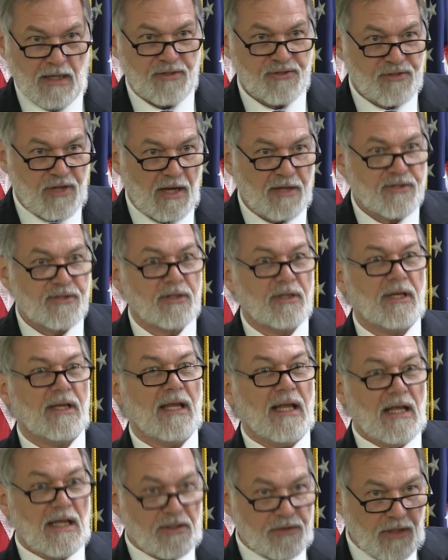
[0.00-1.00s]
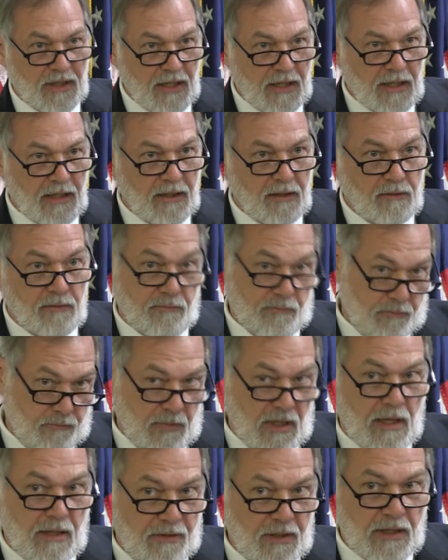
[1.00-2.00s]
essentially the
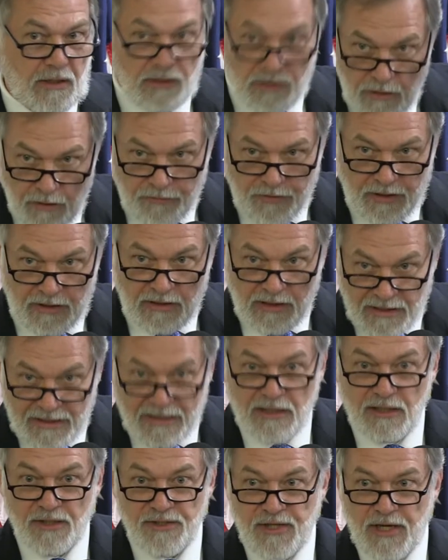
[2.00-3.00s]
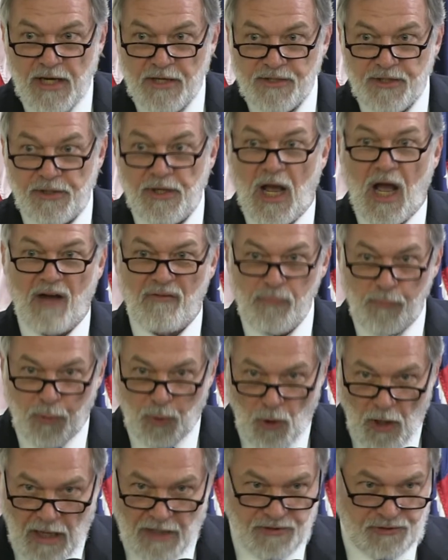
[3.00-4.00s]
legalization of
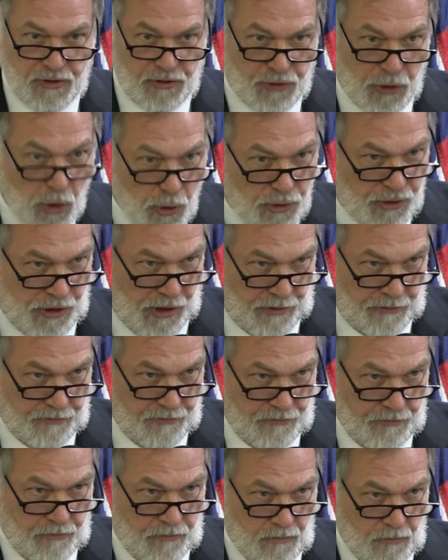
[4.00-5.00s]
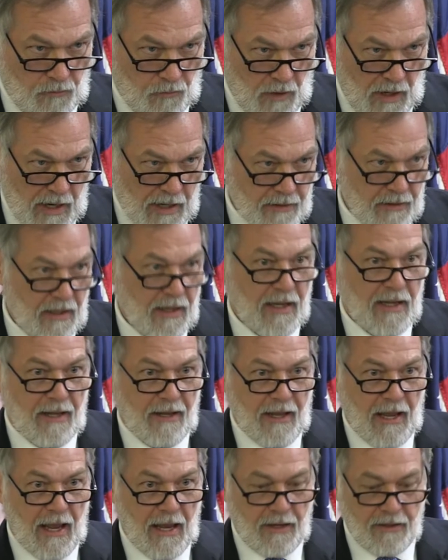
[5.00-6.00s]
prostitution, right?
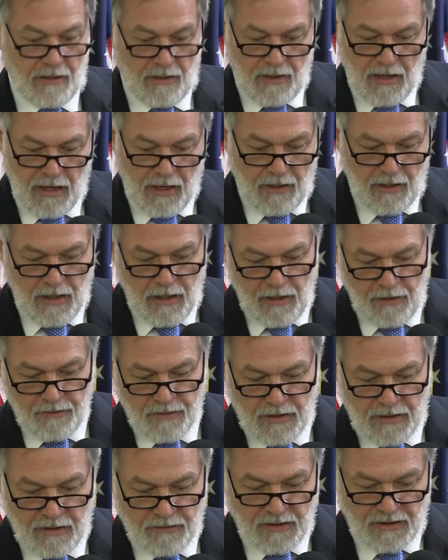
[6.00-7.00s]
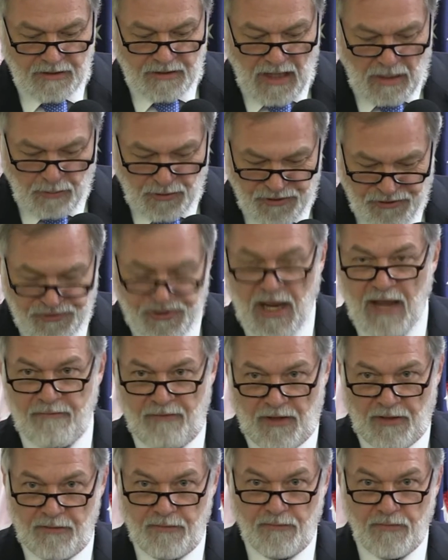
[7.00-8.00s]
And the number
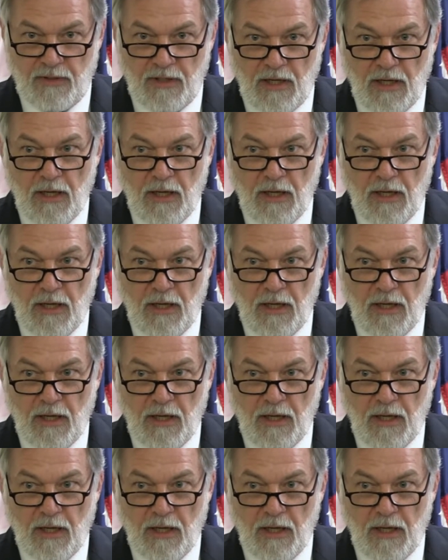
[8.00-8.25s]
seven,